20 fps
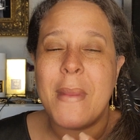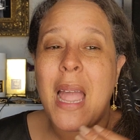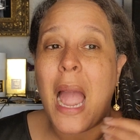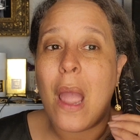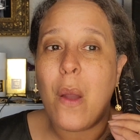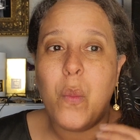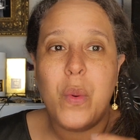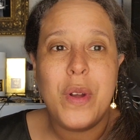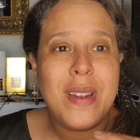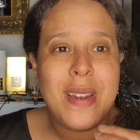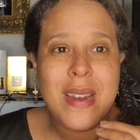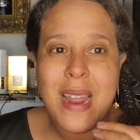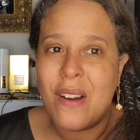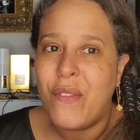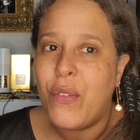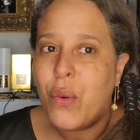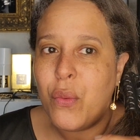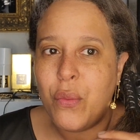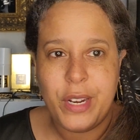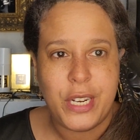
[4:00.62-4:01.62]
I would
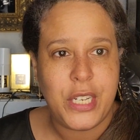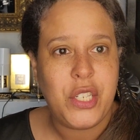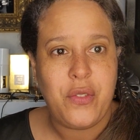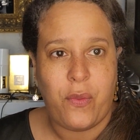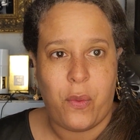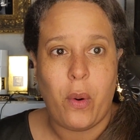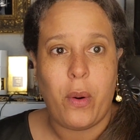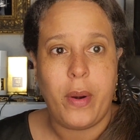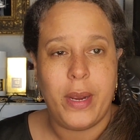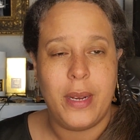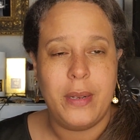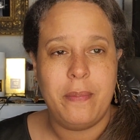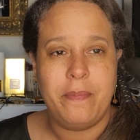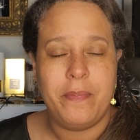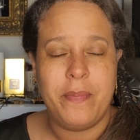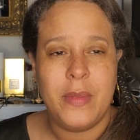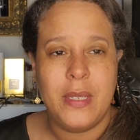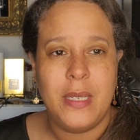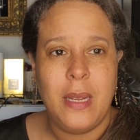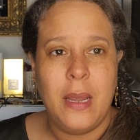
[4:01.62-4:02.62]
never reach for it
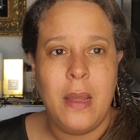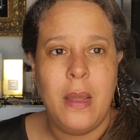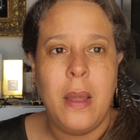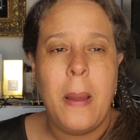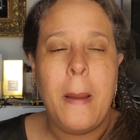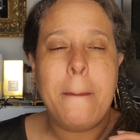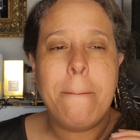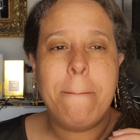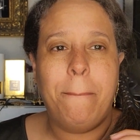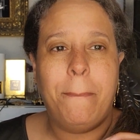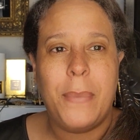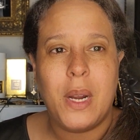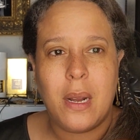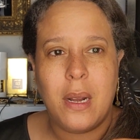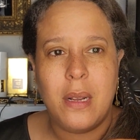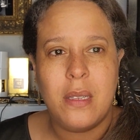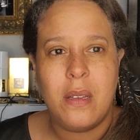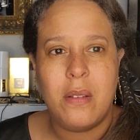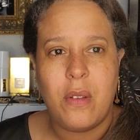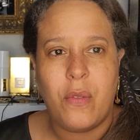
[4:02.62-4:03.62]

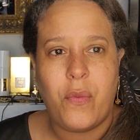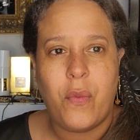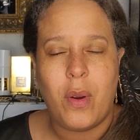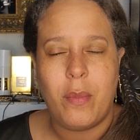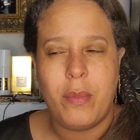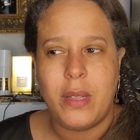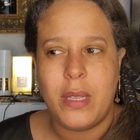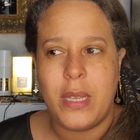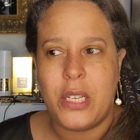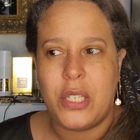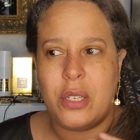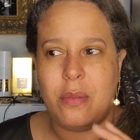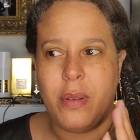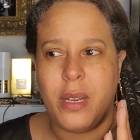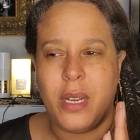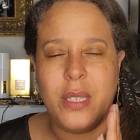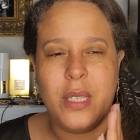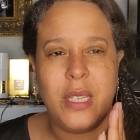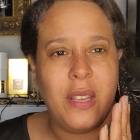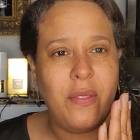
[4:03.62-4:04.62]
because of the formulation.
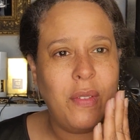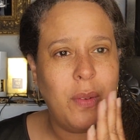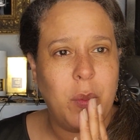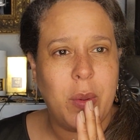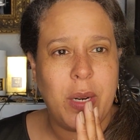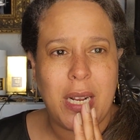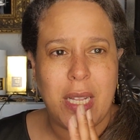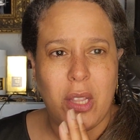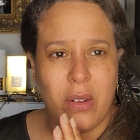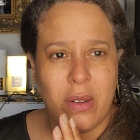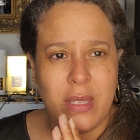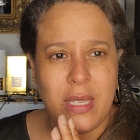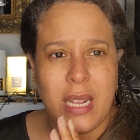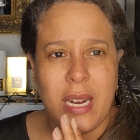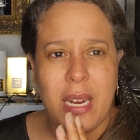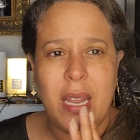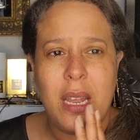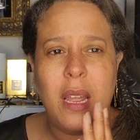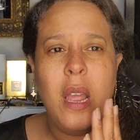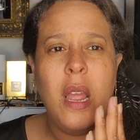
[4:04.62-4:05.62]
Because even when I looked at
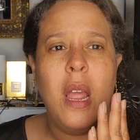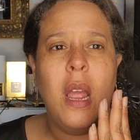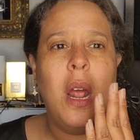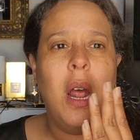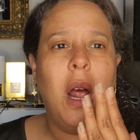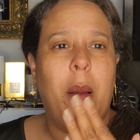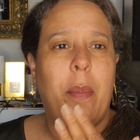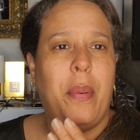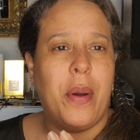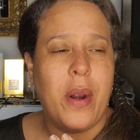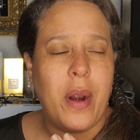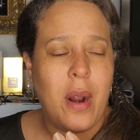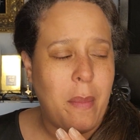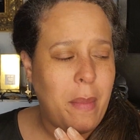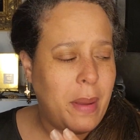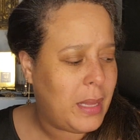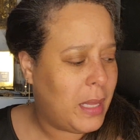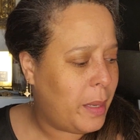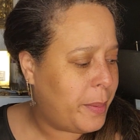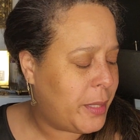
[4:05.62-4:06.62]
it, I put it on
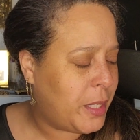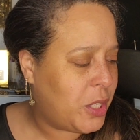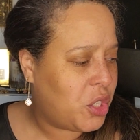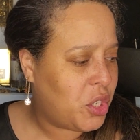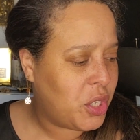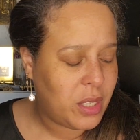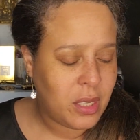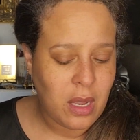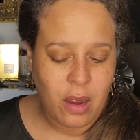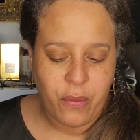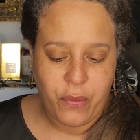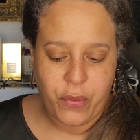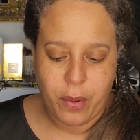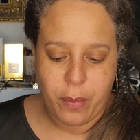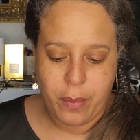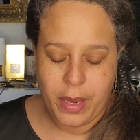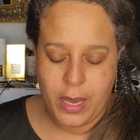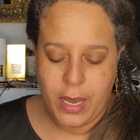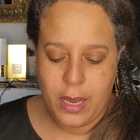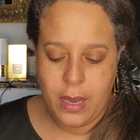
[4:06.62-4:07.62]
my lips. It's just not for
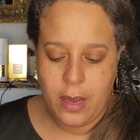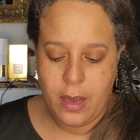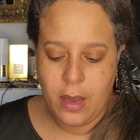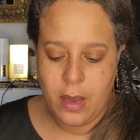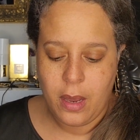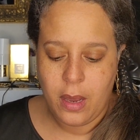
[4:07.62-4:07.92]
me.